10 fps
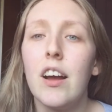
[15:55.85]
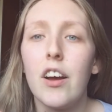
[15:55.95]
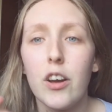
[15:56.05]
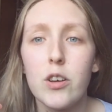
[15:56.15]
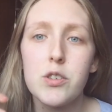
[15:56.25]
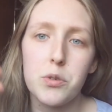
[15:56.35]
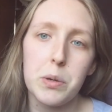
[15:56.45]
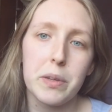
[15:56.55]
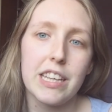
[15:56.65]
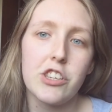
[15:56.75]
her story
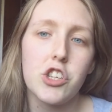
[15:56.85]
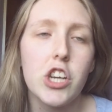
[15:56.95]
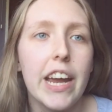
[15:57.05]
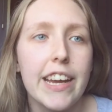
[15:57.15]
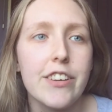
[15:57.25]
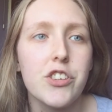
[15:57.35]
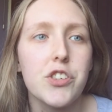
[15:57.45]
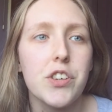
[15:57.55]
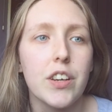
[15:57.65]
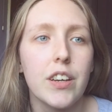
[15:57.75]
would then
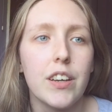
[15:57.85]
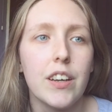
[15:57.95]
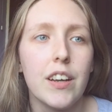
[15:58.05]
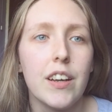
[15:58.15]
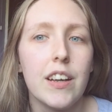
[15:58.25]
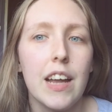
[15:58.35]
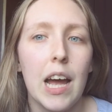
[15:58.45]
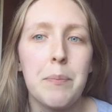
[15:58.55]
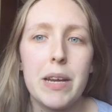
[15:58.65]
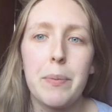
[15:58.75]
change
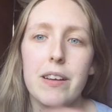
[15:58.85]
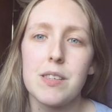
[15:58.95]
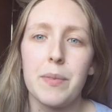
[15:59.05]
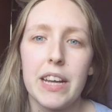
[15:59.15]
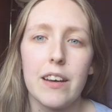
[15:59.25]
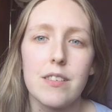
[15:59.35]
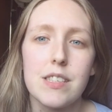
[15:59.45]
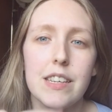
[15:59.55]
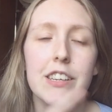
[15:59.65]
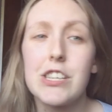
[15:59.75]
and be about something
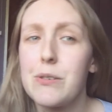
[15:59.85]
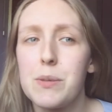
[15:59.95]
else. Initially it